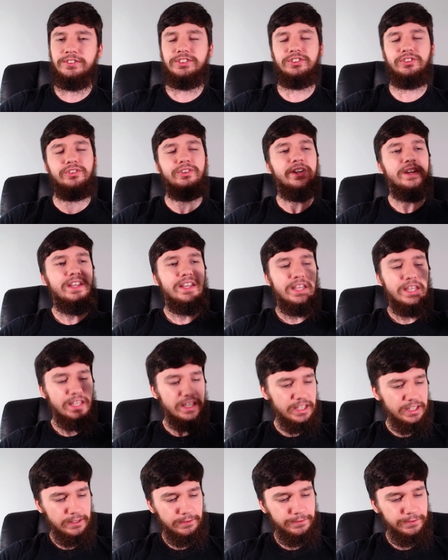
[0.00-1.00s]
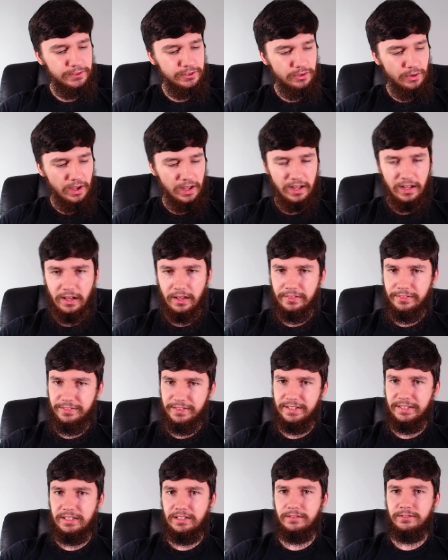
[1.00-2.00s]
So if you are
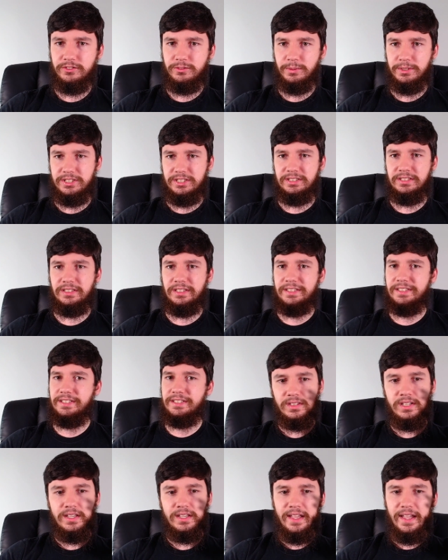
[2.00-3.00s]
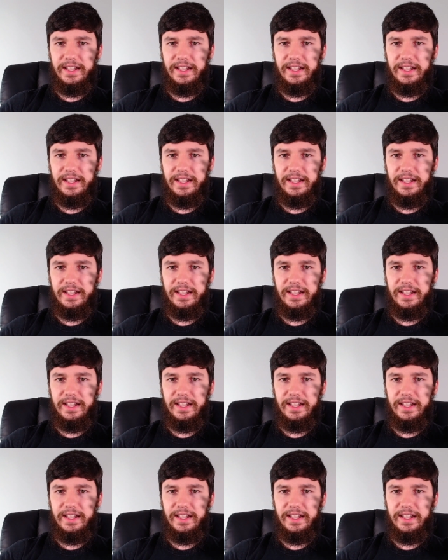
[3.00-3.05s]
thinking of switching to Linux